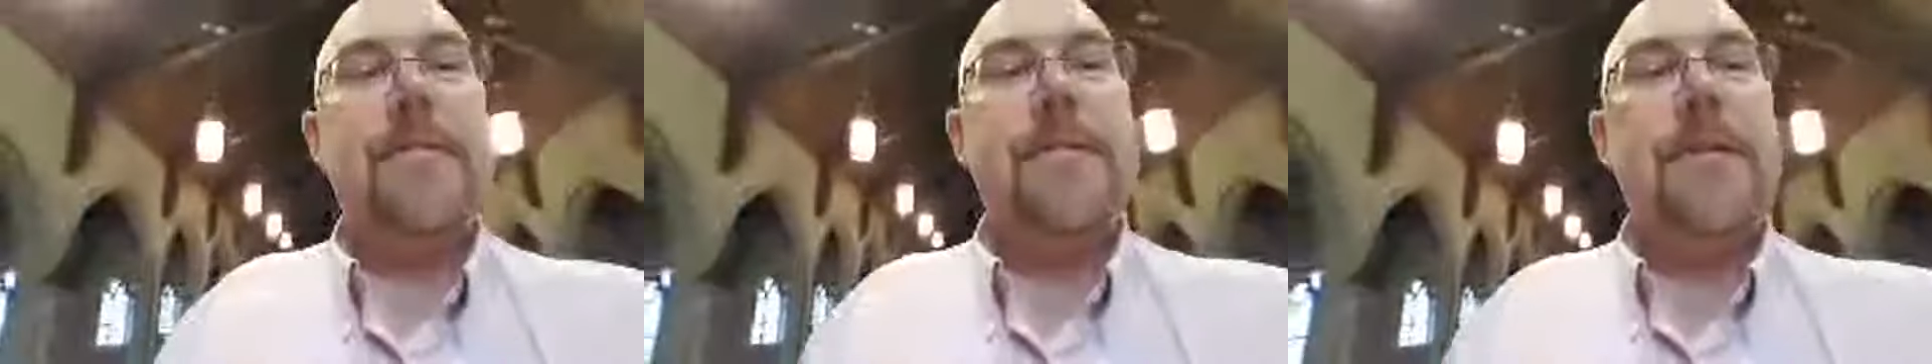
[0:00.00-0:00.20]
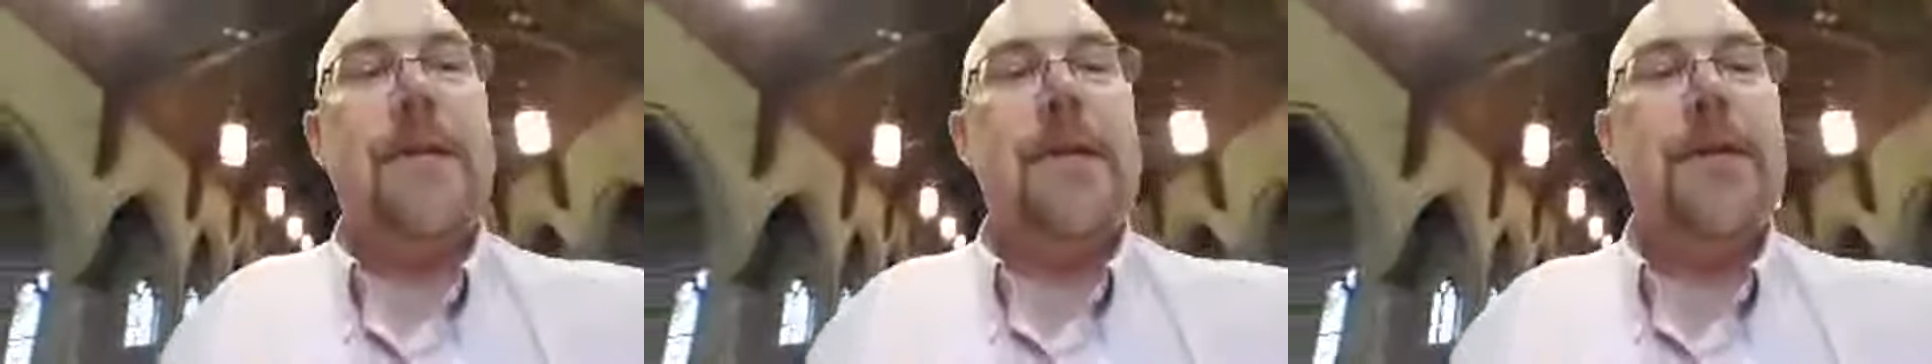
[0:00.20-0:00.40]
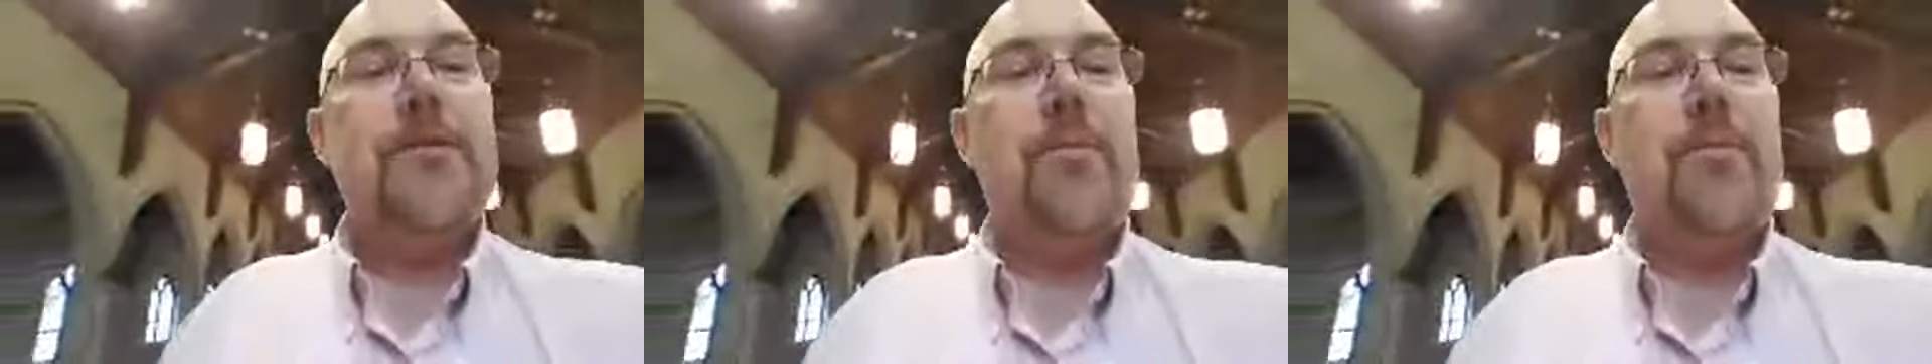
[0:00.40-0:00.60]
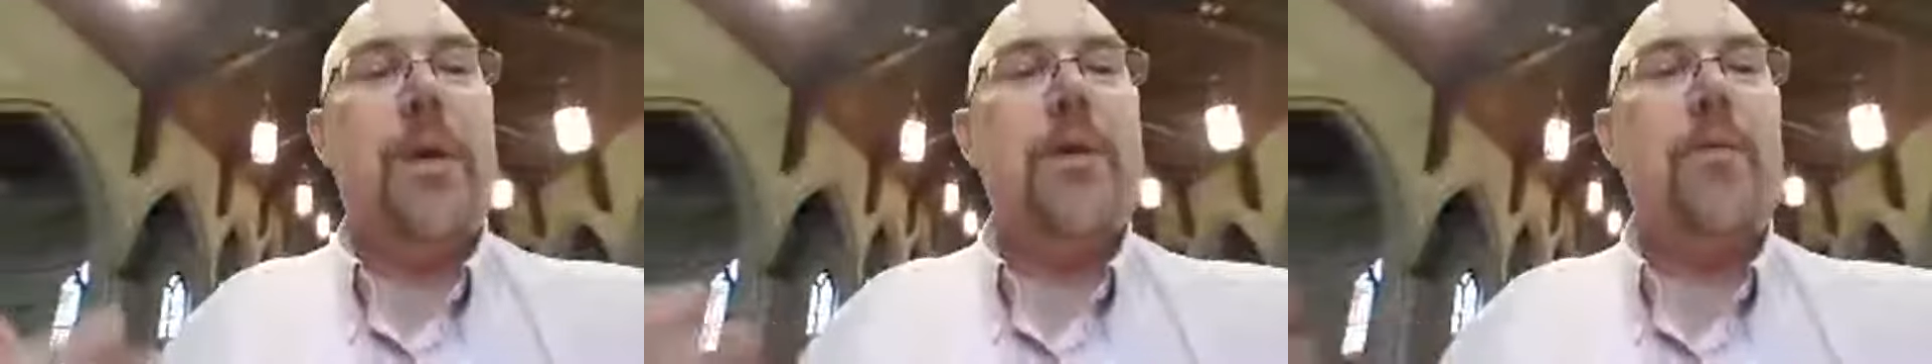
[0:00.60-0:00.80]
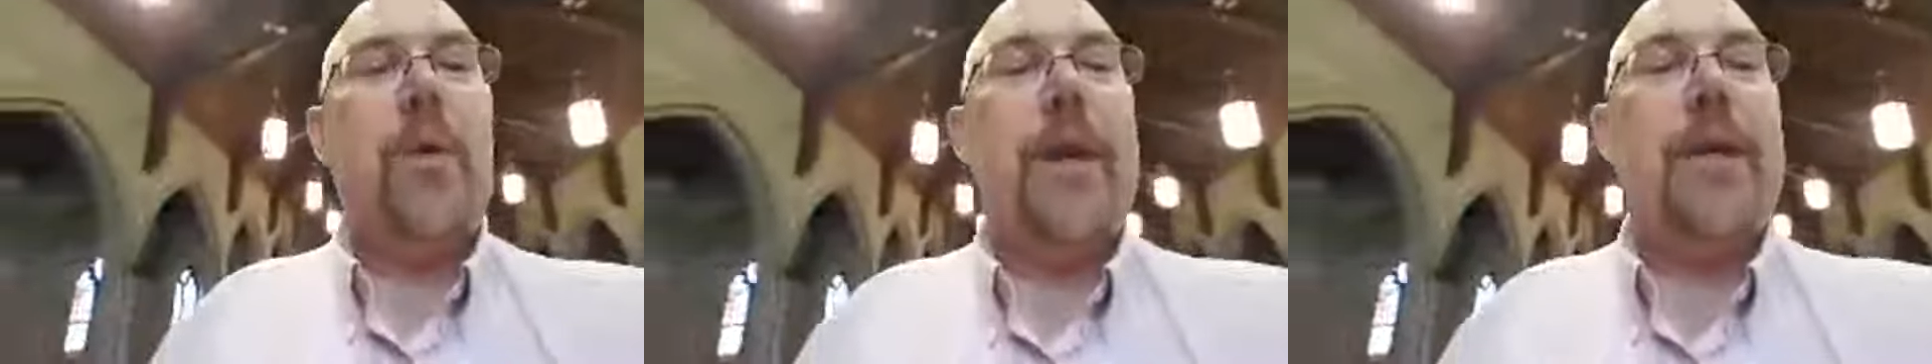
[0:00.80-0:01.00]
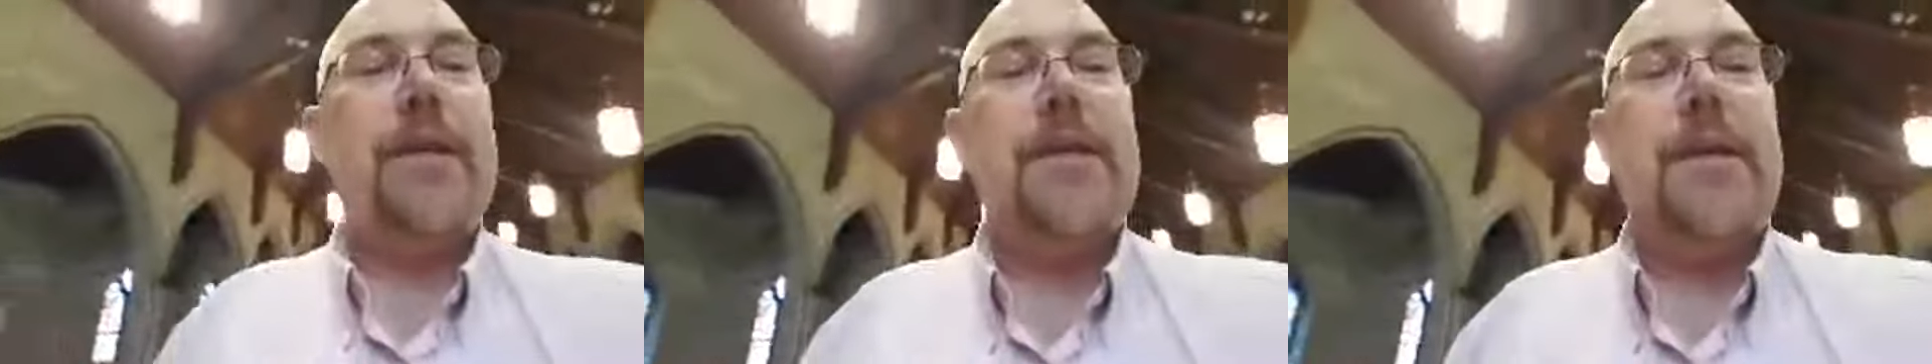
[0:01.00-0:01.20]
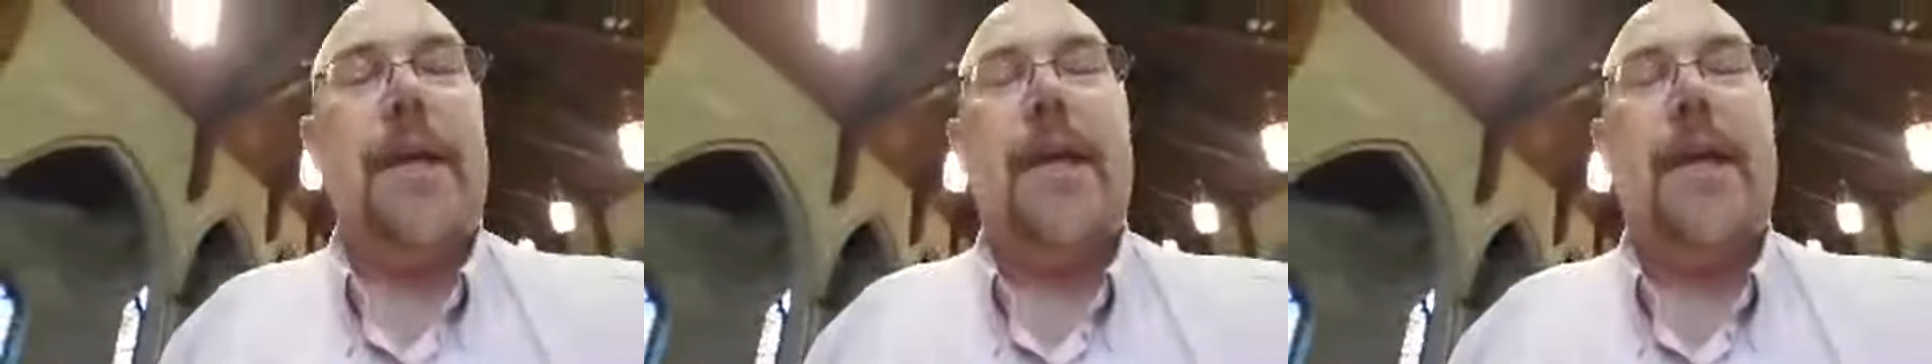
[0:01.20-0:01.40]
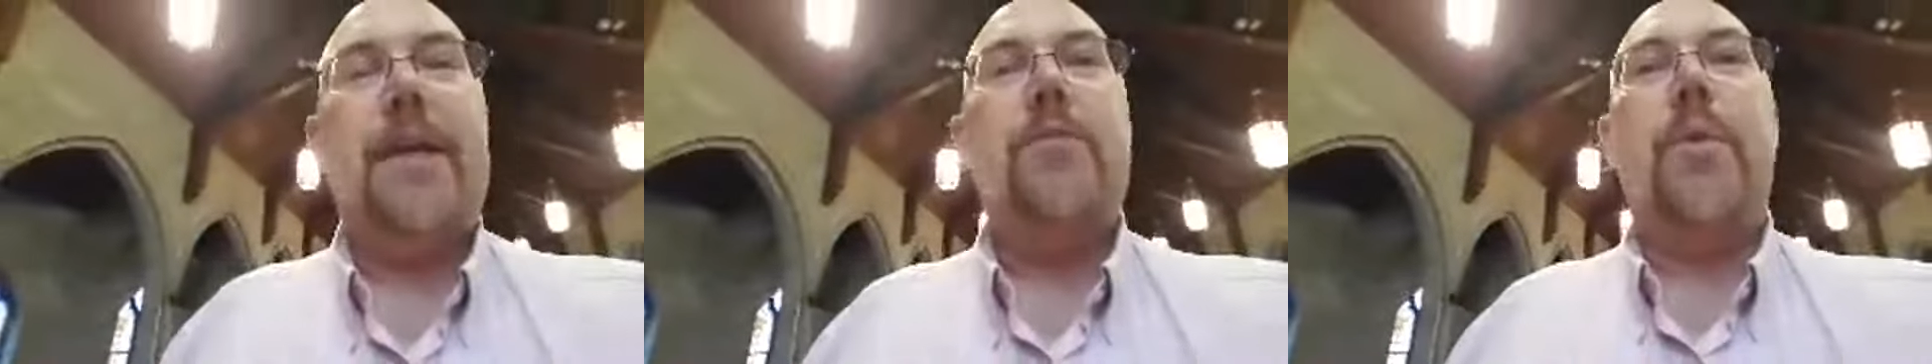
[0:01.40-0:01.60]
is we went
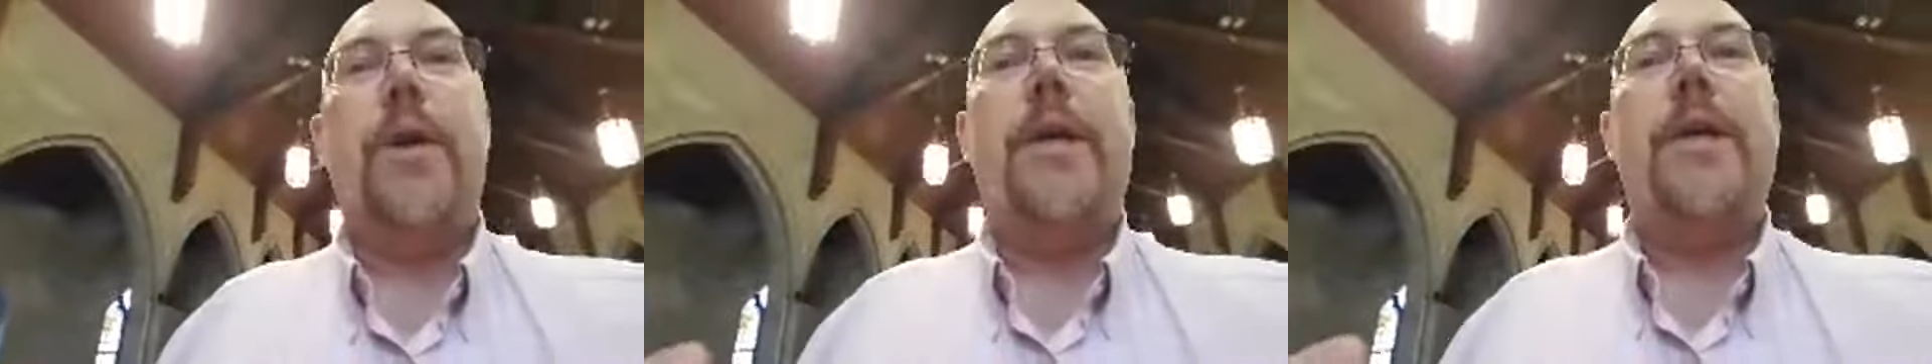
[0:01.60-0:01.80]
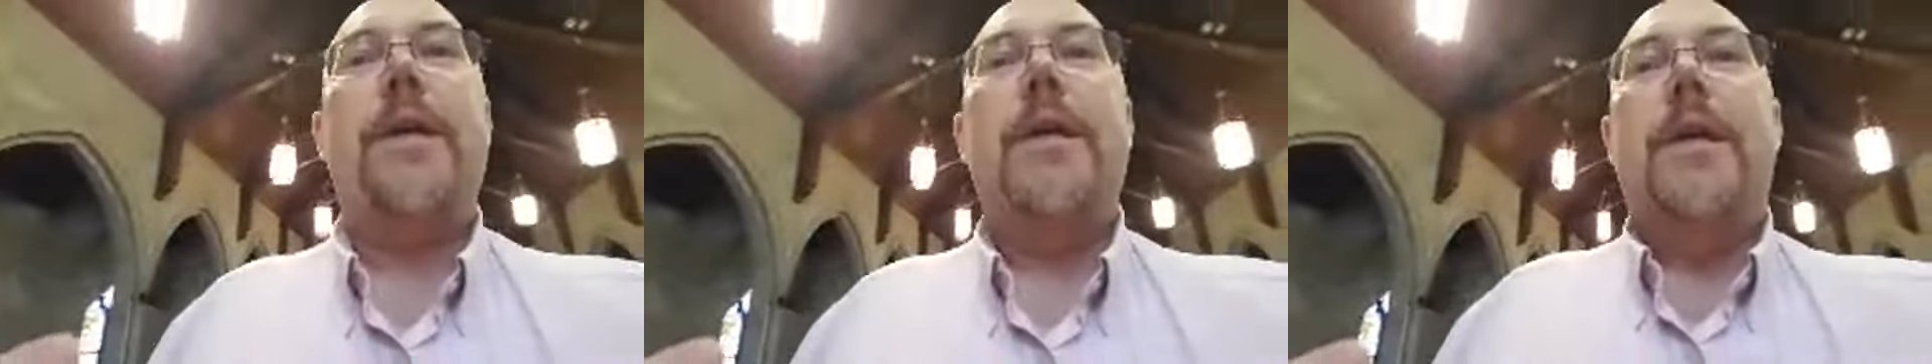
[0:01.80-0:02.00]
and we